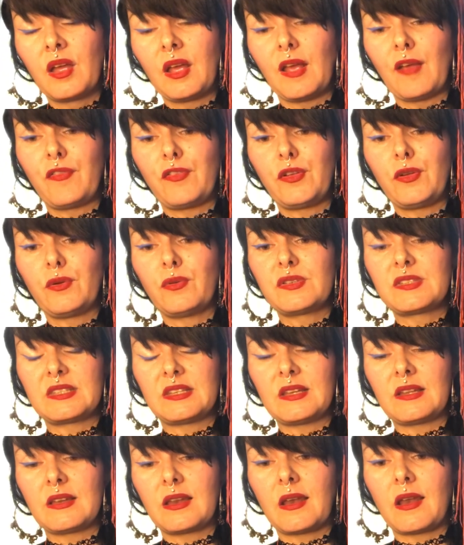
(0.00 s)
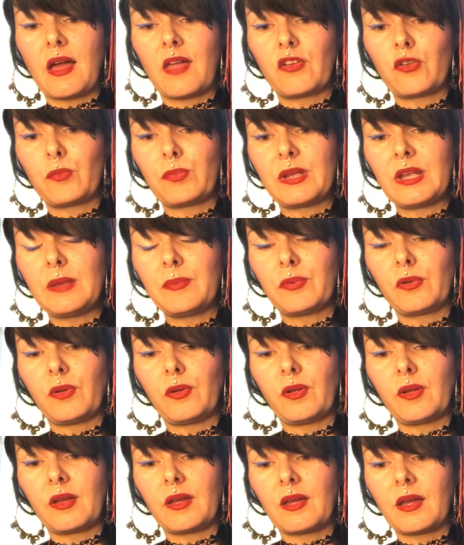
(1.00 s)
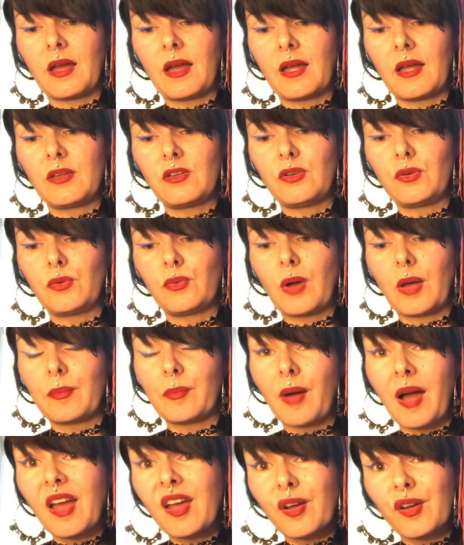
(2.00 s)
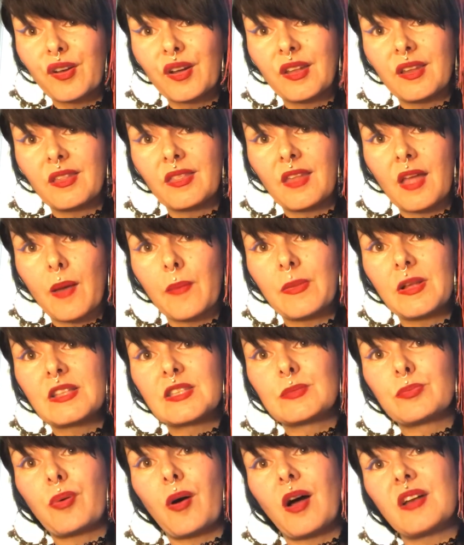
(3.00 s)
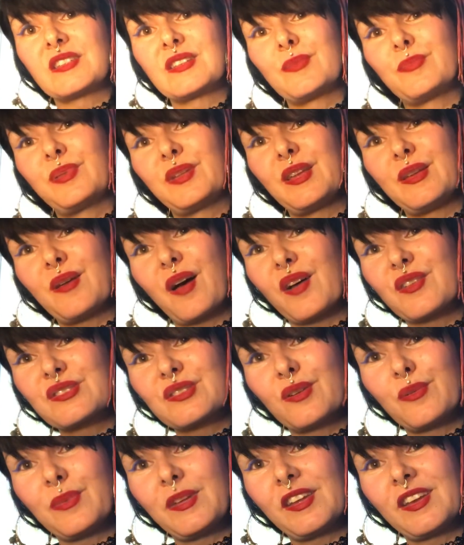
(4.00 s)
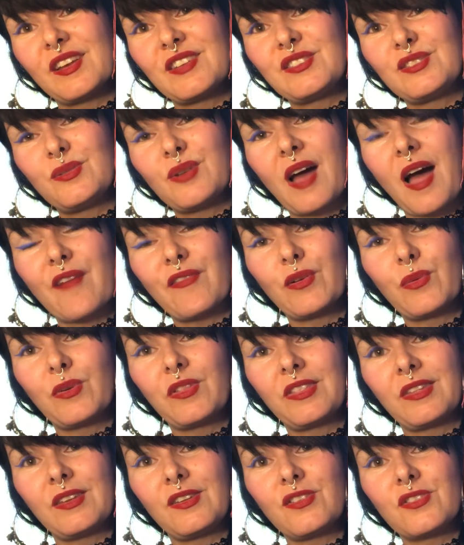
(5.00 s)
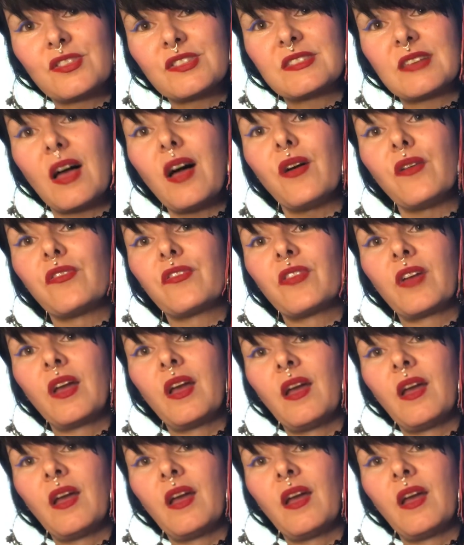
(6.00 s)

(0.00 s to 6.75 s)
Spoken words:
if you see it in other people and you admire it in them, it's possibly also because you have it within yourself.